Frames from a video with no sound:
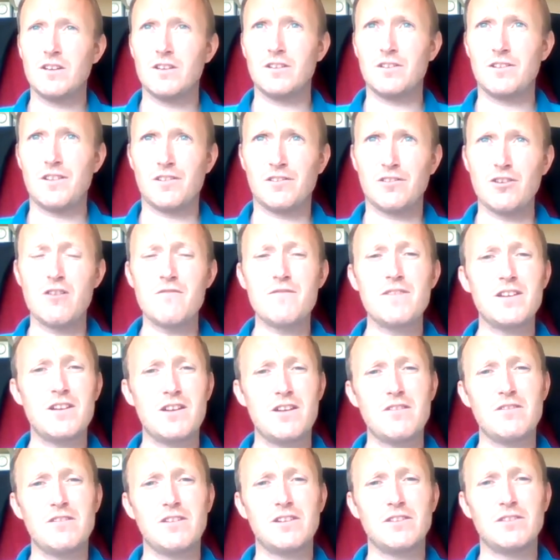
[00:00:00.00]
the Soviet
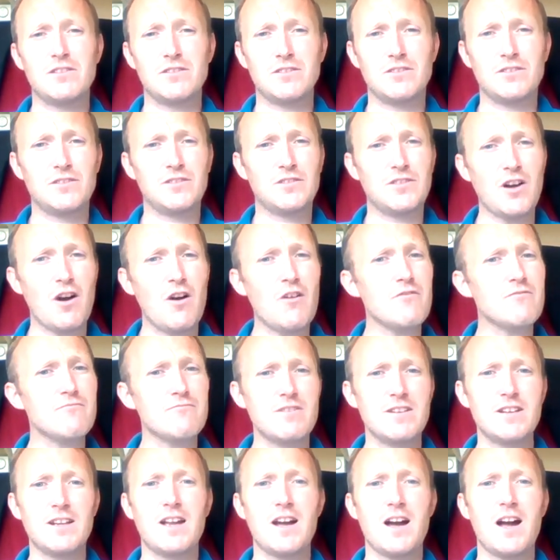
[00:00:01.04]
Union don't
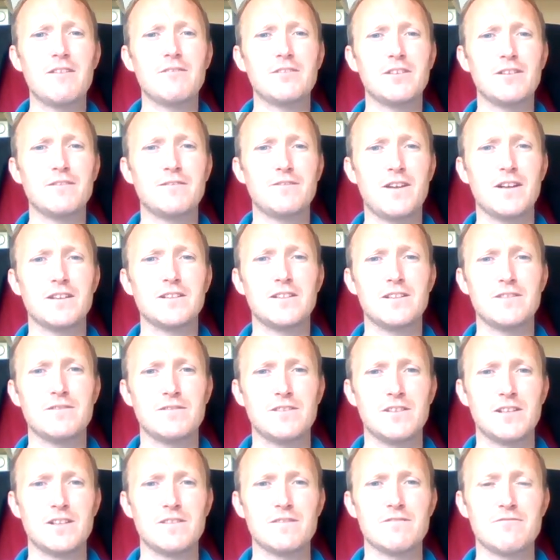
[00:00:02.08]
really have an effective
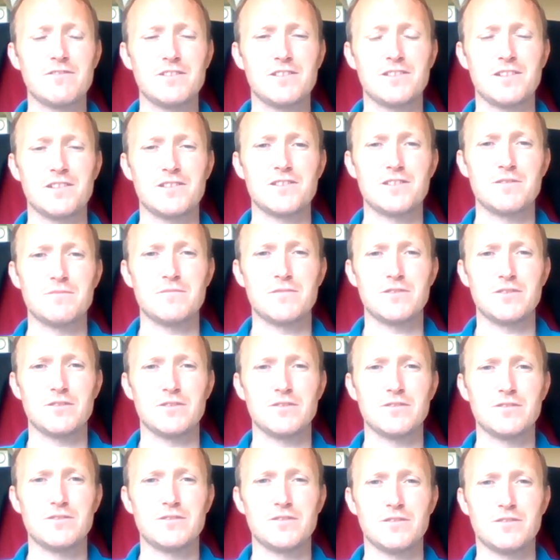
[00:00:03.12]
delivery system
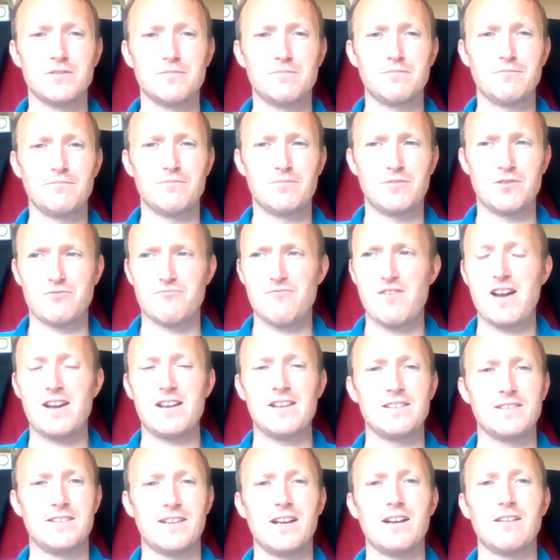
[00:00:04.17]
to
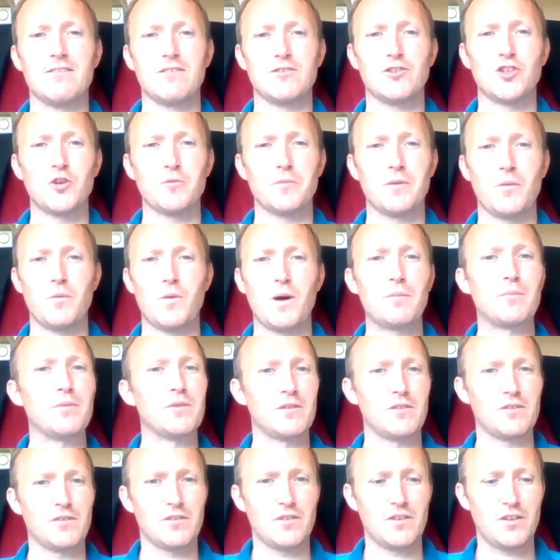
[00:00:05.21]
rain down atomic
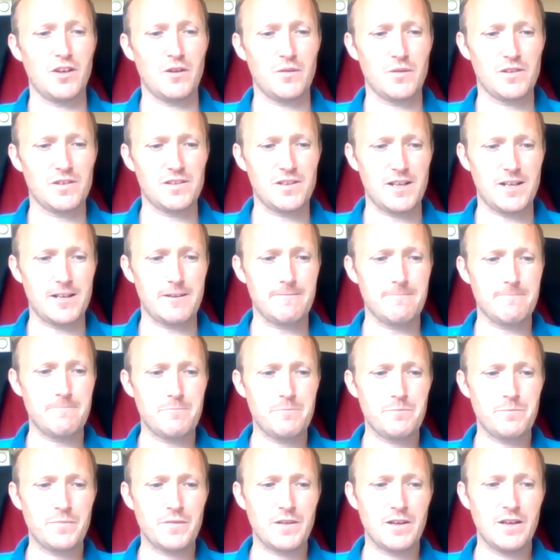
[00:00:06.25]
weapons on the USA.
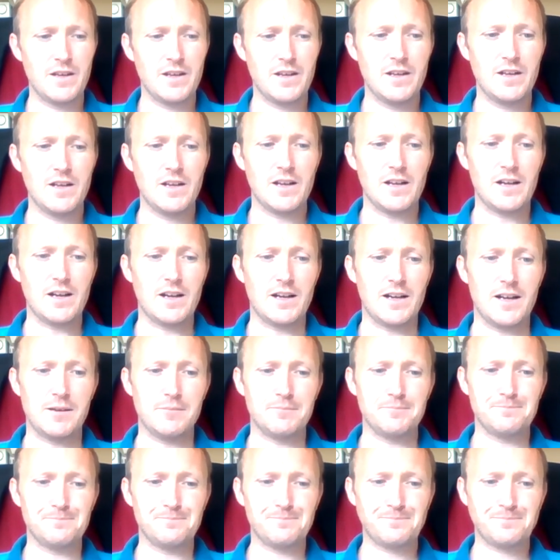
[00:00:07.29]

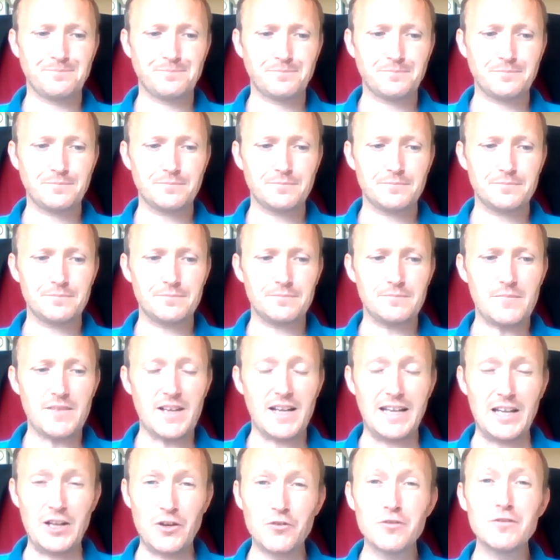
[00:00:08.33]
And
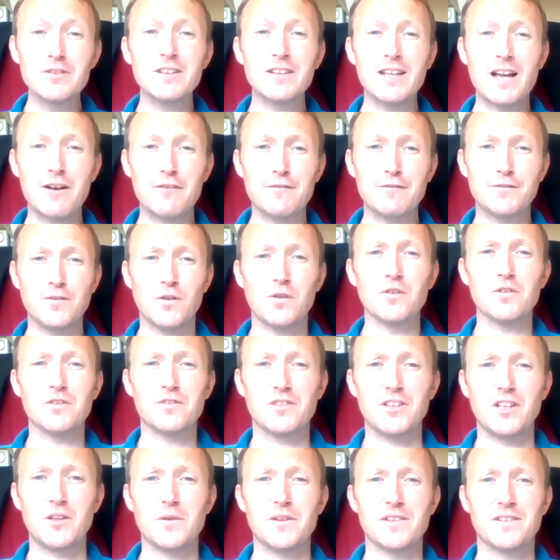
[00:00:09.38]
he couldn't now force
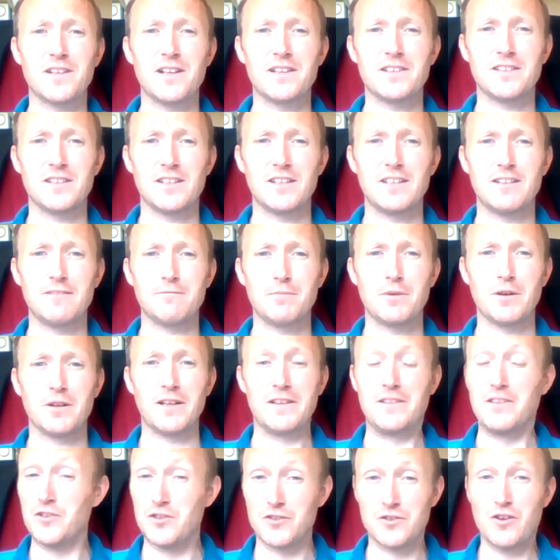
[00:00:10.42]
the USA to leave Berlin.
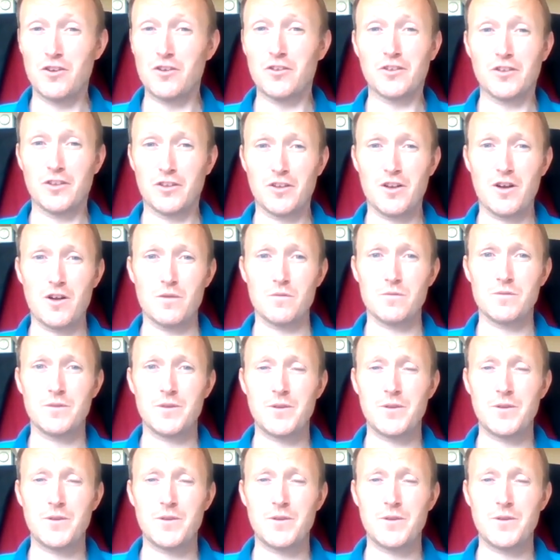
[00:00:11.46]
They're just not going to go.